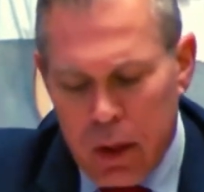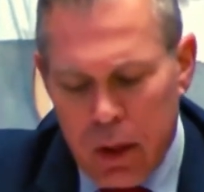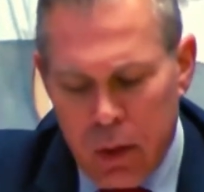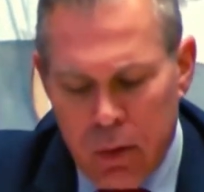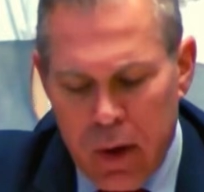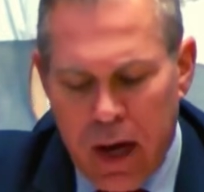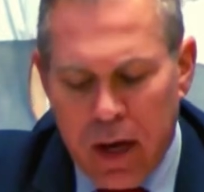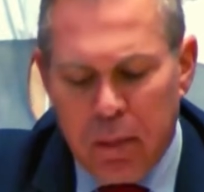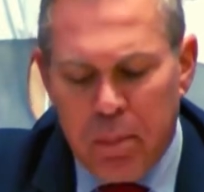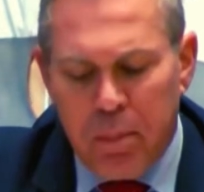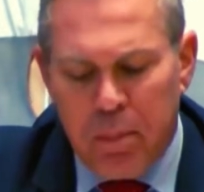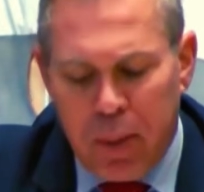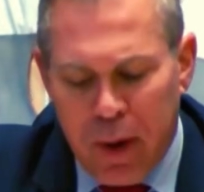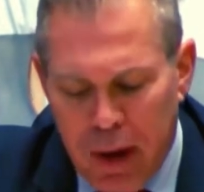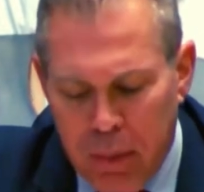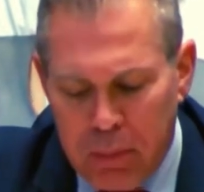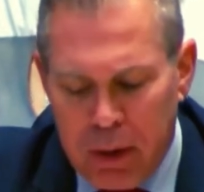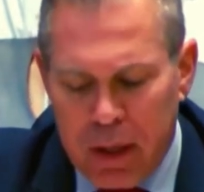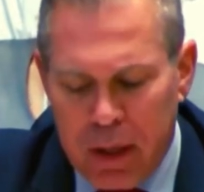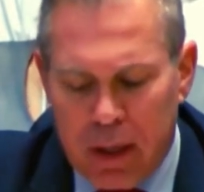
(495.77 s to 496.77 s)
Iran
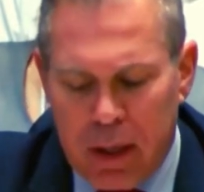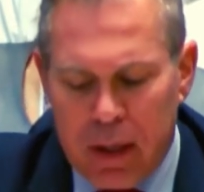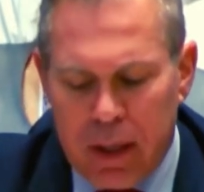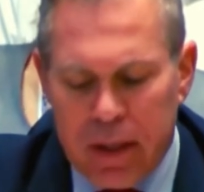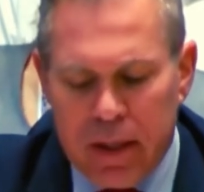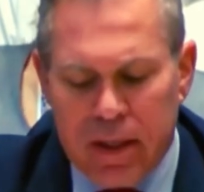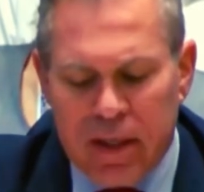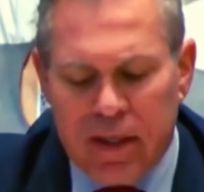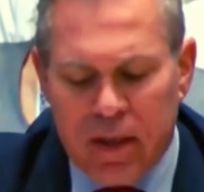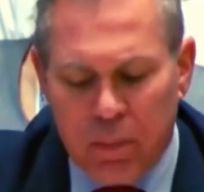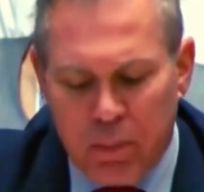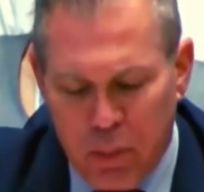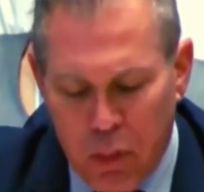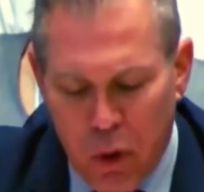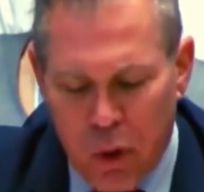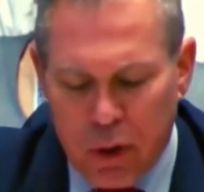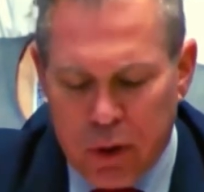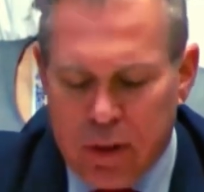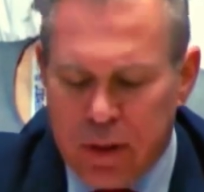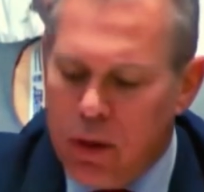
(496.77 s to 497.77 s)
publicly
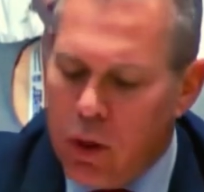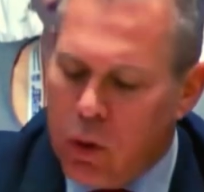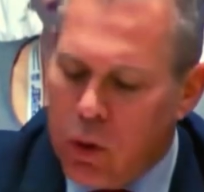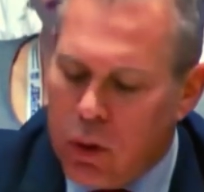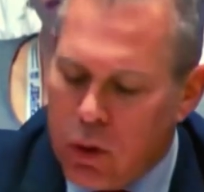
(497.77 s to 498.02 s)
supports the